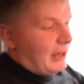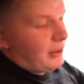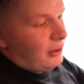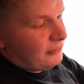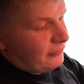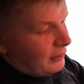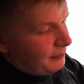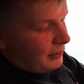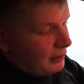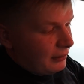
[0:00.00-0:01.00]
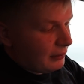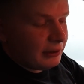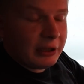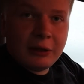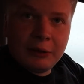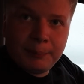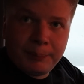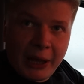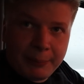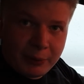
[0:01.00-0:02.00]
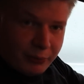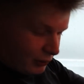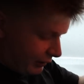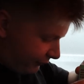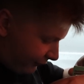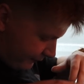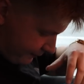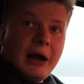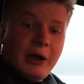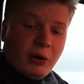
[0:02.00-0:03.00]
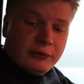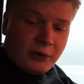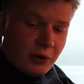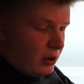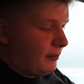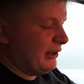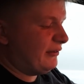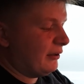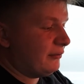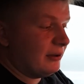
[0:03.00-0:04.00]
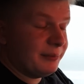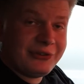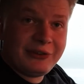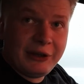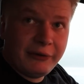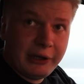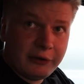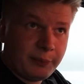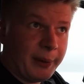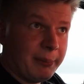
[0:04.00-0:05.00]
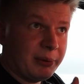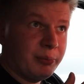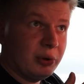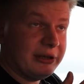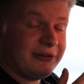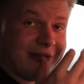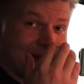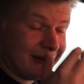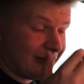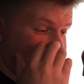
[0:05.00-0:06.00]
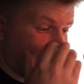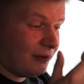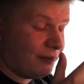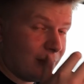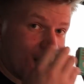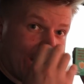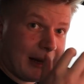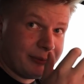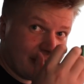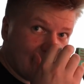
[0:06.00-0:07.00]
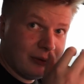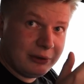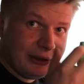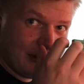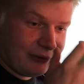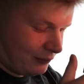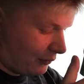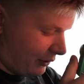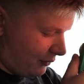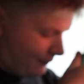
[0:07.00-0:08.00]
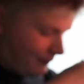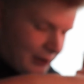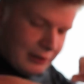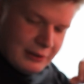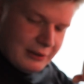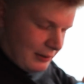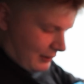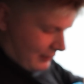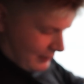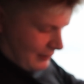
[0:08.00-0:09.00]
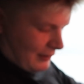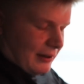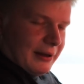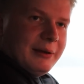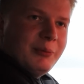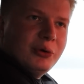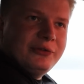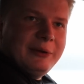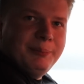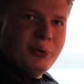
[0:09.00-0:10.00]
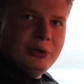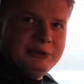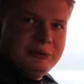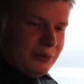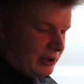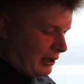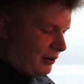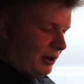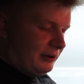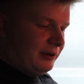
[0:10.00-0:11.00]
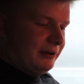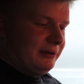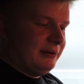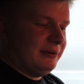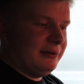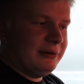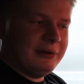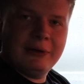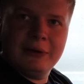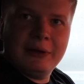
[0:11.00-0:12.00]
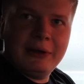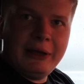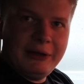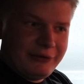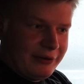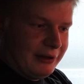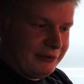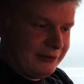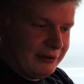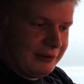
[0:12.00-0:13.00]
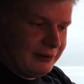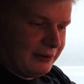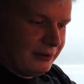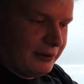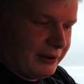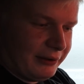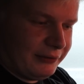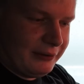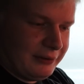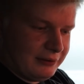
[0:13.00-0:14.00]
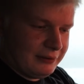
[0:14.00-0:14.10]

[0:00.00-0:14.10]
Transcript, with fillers: I got some little pepper bullets. I also got myself some serious pepper bullets. This stuff will absolutely destroy you. And the most important, what I got is this. Look at this.